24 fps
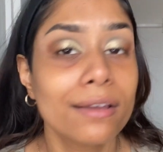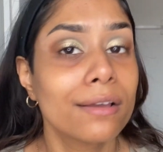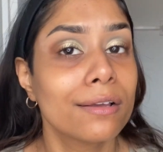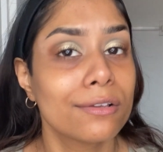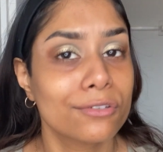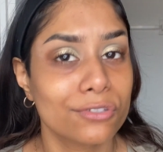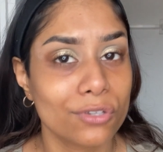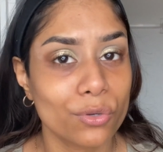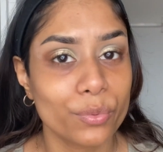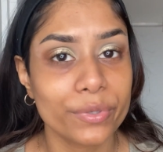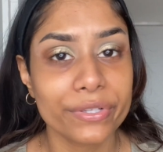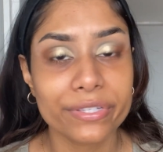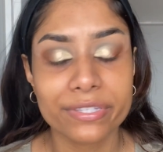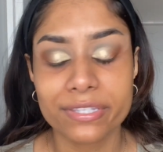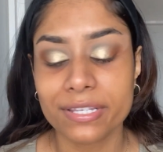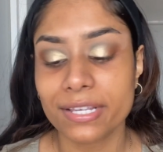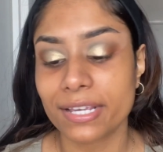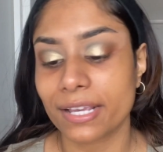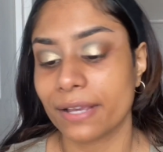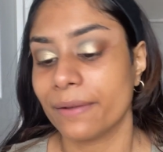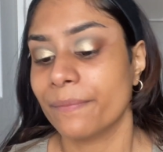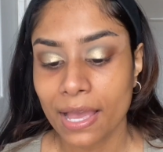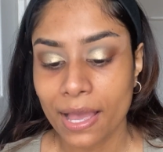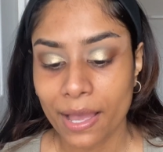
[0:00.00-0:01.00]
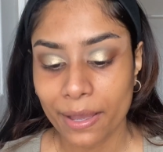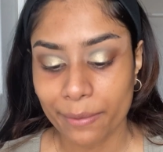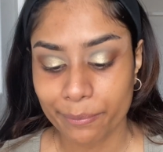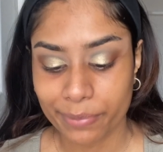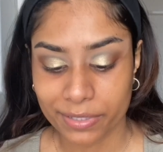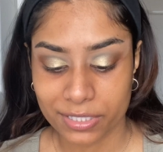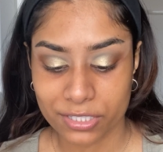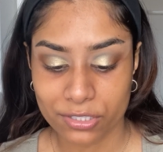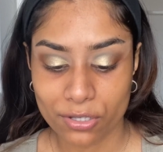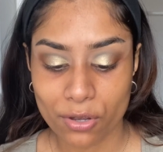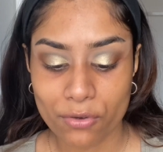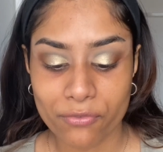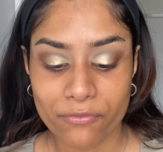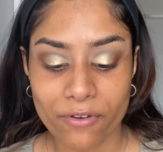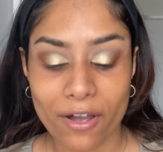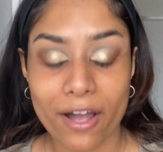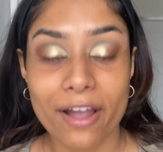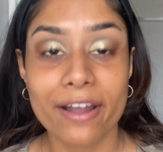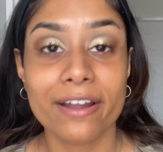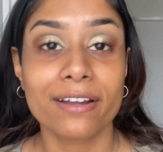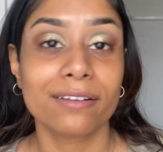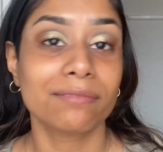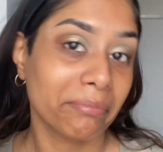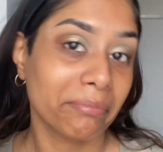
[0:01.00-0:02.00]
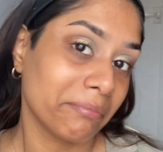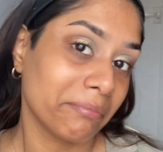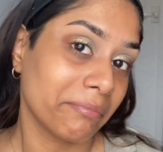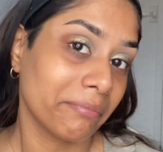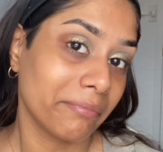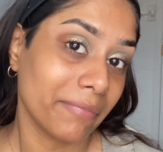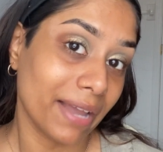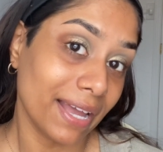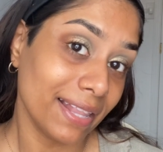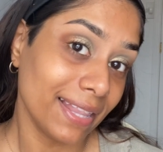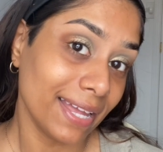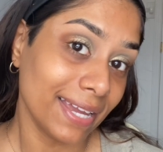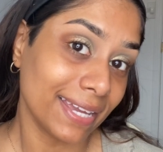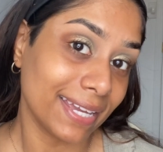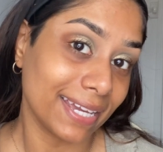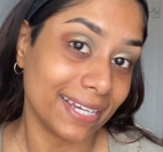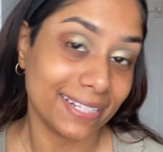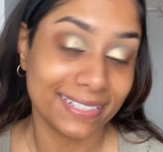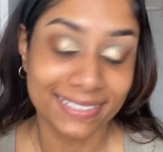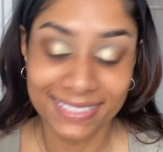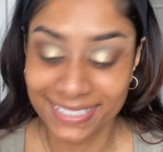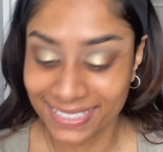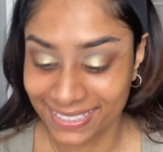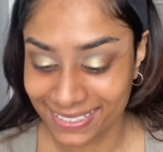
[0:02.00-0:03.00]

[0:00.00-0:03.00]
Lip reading: So we'll see. But so far, I like it.